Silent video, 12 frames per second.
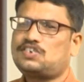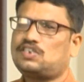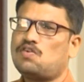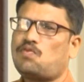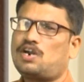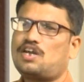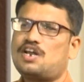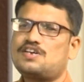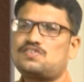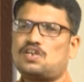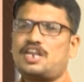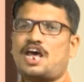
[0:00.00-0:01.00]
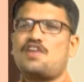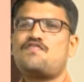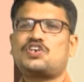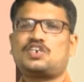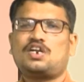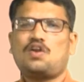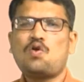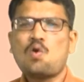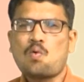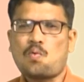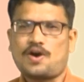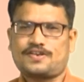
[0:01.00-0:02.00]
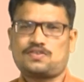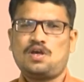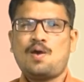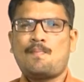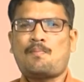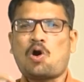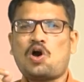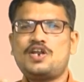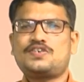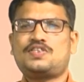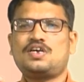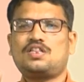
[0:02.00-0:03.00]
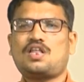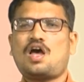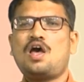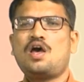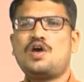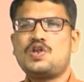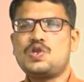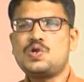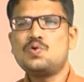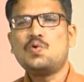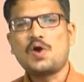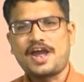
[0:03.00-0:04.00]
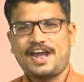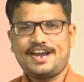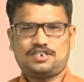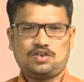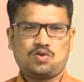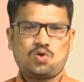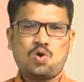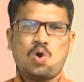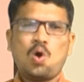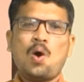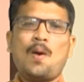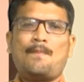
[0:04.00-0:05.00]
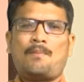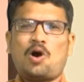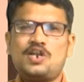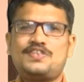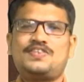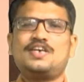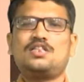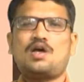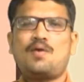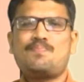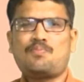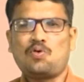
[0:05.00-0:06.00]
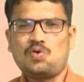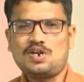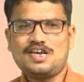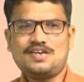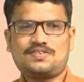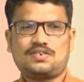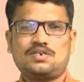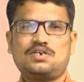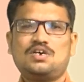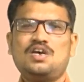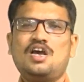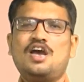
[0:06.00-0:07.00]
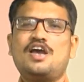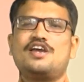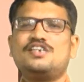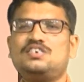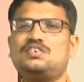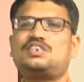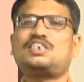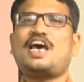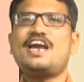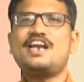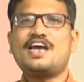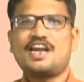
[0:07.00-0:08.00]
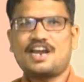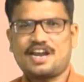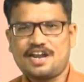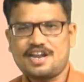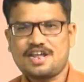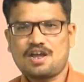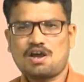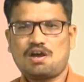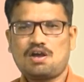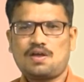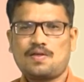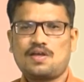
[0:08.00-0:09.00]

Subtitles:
see what are his non-fictional works. Policing the New Age, Policing the Police, Inside India,